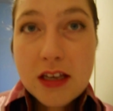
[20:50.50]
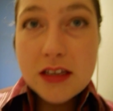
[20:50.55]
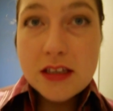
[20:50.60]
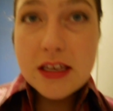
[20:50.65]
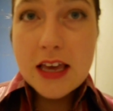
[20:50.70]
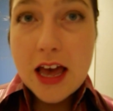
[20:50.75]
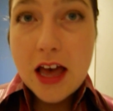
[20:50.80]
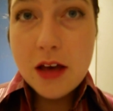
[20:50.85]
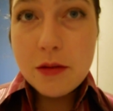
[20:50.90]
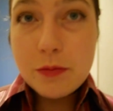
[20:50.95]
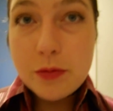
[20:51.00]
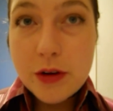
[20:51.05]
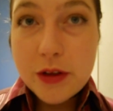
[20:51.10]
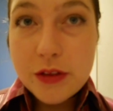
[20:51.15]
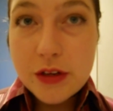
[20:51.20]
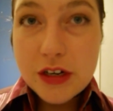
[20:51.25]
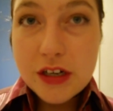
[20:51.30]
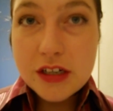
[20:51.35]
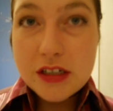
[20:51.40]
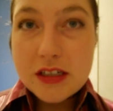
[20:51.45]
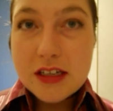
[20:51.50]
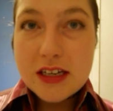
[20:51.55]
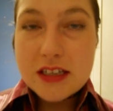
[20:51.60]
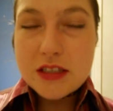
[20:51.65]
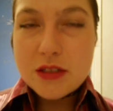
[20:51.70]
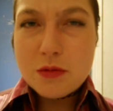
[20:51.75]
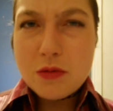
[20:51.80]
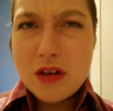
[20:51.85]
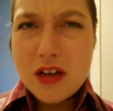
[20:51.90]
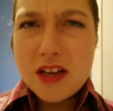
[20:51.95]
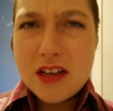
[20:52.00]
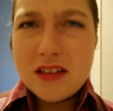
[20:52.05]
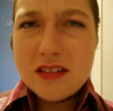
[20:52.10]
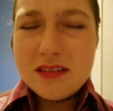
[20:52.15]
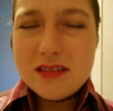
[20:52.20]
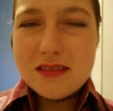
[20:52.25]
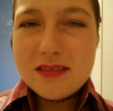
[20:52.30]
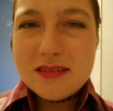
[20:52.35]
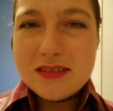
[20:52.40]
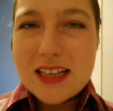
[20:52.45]
Yeah, brother, guess what?
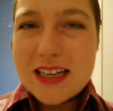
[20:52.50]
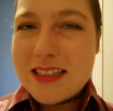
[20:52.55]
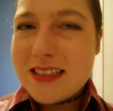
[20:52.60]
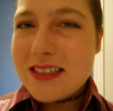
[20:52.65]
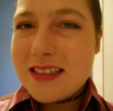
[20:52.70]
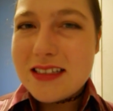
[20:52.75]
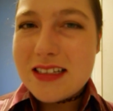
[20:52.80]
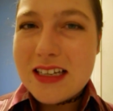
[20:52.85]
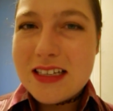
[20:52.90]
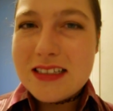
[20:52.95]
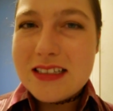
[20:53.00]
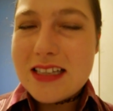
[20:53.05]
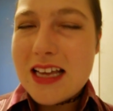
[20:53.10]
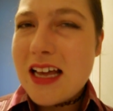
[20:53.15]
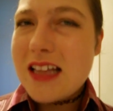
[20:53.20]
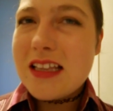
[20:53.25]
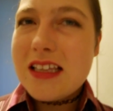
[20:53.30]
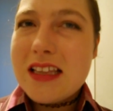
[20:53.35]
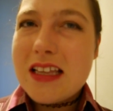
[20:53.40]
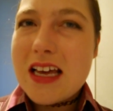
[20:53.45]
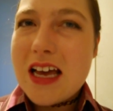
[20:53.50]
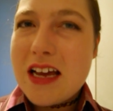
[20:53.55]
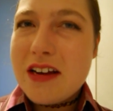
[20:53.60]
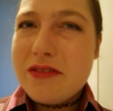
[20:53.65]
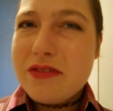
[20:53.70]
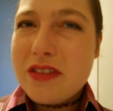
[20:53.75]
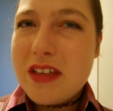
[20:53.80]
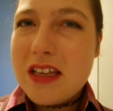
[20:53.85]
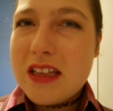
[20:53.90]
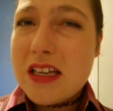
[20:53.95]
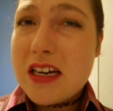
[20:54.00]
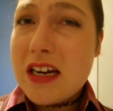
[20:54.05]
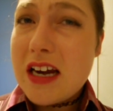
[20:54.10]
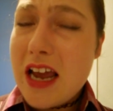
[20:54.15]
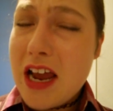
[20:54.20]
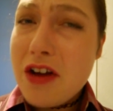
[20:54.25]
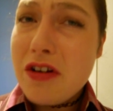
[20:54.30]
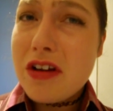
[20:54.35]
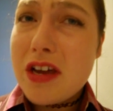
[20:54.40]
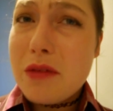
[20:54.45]
That's exactly the kind of thing that an
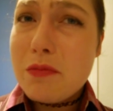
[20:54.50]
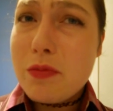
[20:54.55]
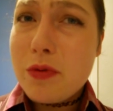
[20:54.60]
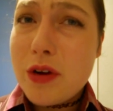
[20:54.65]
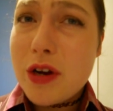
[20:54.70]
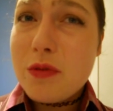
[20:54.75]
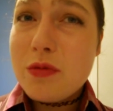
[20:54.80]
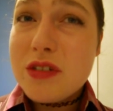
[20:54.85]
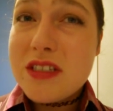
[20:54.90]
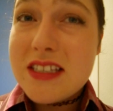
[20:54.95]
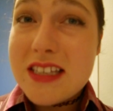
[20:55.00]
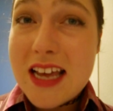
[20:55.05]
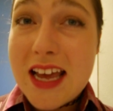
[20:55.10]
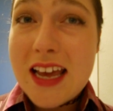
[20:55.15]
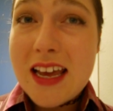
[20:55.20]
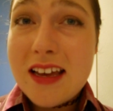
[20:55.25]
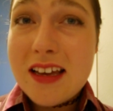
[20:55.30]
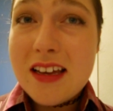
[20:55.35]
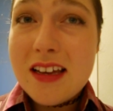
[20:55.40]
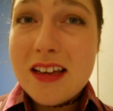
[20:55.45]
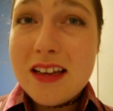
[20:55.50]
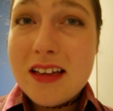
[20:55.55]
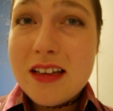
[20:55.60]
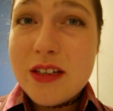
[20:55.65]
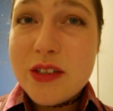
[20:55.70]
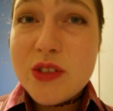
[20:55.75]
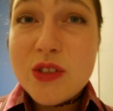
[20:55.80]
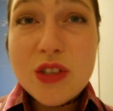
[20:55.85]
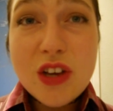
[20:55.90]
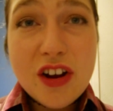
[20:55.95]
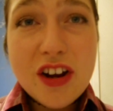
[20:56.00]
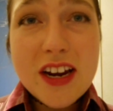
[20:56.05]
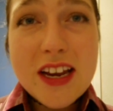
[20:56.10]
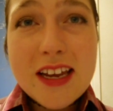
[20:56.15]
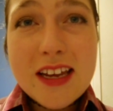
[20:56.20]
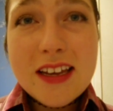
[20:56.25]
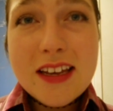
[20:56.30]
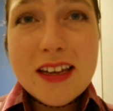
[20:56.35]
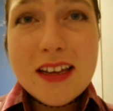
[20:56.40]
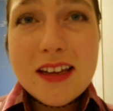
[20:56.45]
arrogant prick would say.
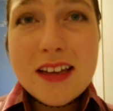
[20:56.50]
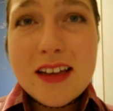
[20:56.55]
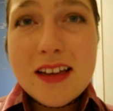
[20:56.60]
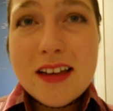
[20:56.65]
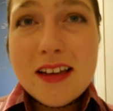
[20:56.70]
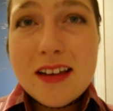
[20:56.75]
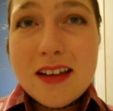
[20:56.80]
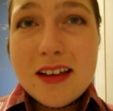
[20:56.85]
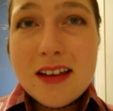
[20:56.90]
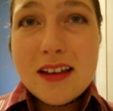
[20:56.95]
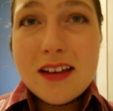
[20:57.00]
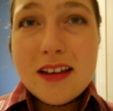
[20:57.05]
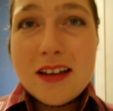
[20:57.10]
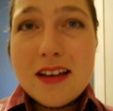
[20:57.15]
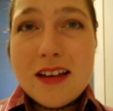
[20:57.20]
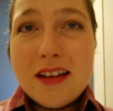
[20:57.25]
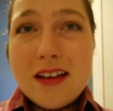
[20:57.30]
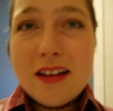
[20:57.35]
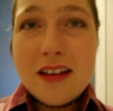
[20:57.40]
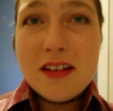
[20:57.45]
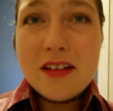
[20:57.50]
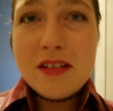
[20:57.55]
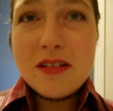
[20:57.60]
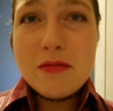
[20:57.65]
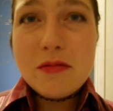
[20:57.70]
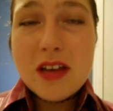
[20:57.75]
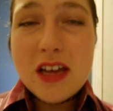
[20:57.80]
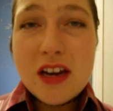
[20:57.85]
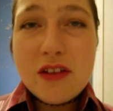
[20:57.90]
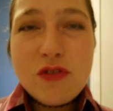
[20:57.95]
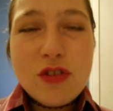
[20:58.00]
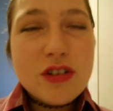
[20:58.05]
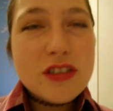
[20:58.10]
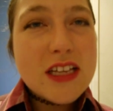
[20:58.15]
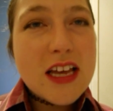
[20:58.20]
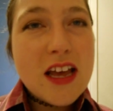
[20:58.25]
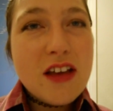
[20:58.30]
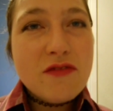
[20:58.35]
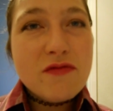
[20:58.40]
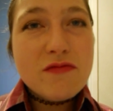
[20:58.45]
Sorry. And of course
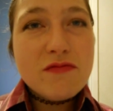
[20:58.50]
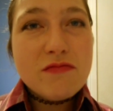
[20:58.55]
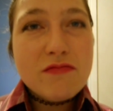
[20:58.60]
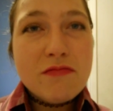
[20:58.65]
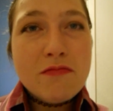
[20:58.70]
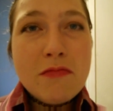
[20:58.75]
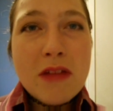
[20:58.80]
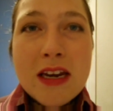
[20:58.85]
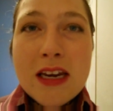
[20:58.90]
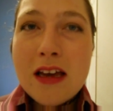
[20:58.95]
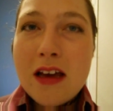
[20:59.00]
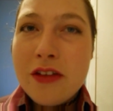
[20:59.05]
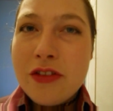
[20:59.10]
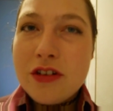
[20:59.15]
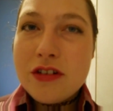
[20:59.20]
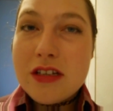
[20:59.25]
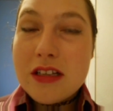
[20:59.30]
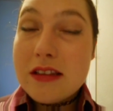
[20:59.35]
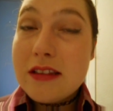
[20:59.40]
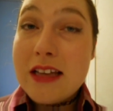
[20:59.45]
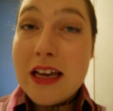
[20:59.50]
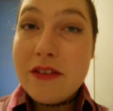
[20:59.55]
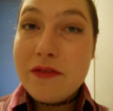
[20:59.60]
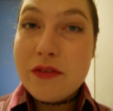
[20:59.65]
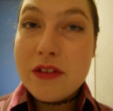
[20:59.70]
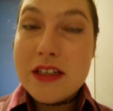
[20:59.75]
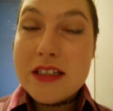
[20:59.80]
I have many other delightful